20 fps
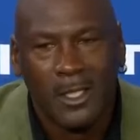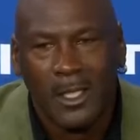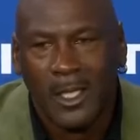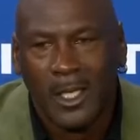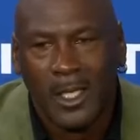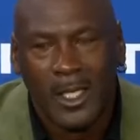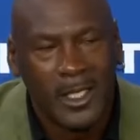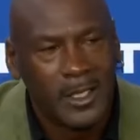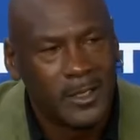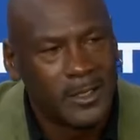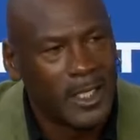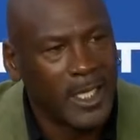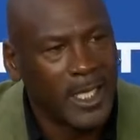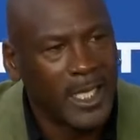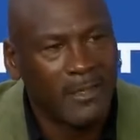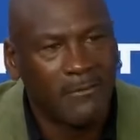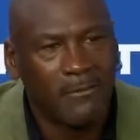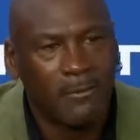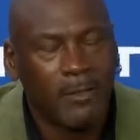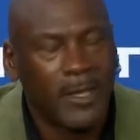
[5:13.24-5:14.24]
going to be so
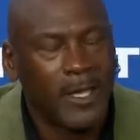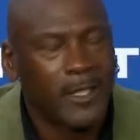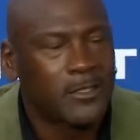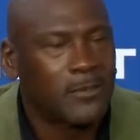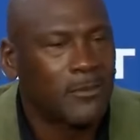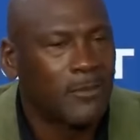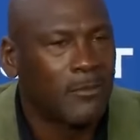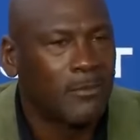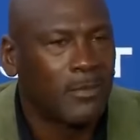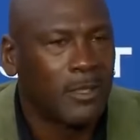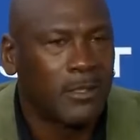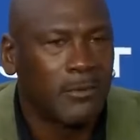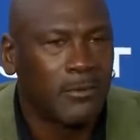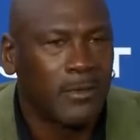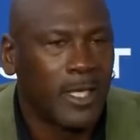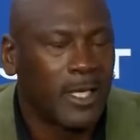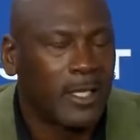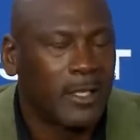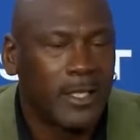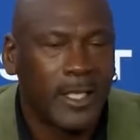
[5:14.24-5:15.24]
much more news coming
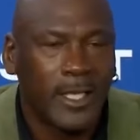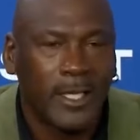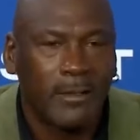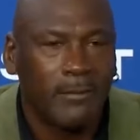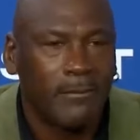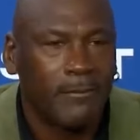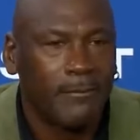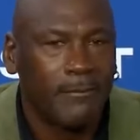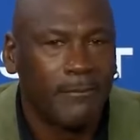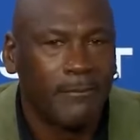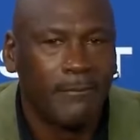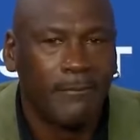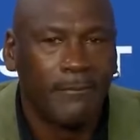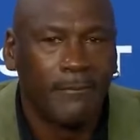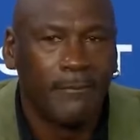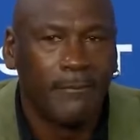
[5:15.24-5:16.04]
out about Michael Jordan